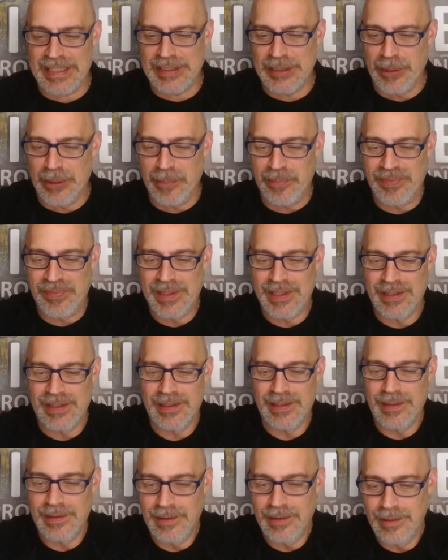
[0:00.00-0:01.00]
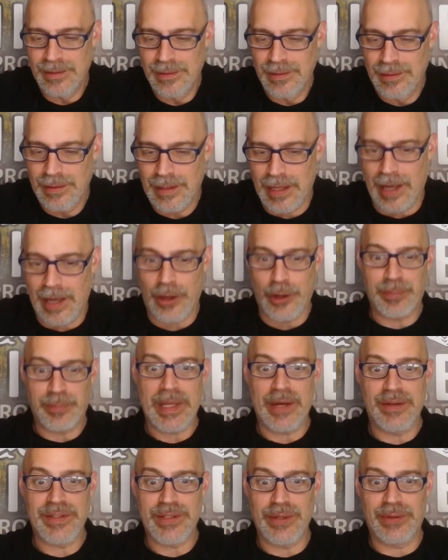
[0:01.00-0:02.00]
him. I hope that
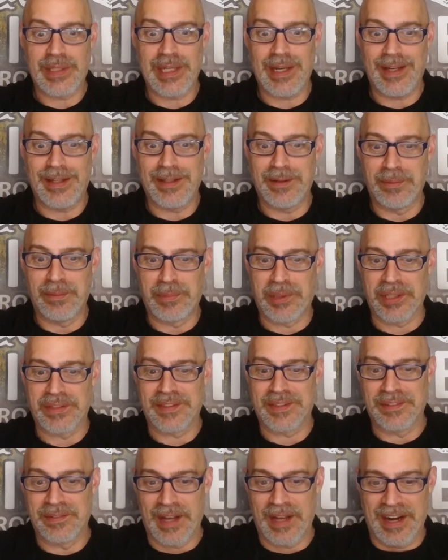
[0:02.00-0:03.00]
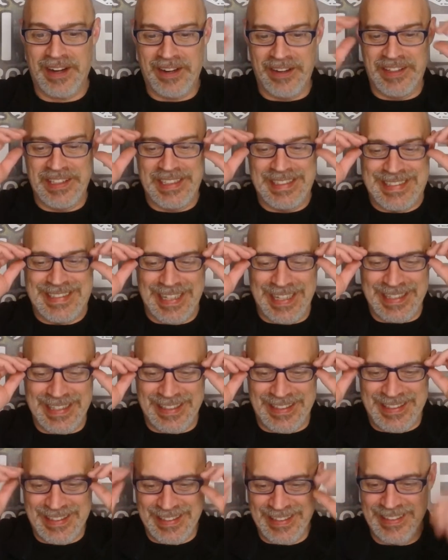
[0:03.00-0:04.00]
was okay because I already did
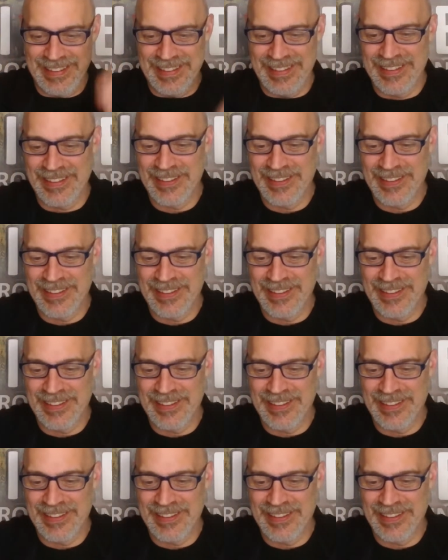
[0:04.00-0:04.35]
it.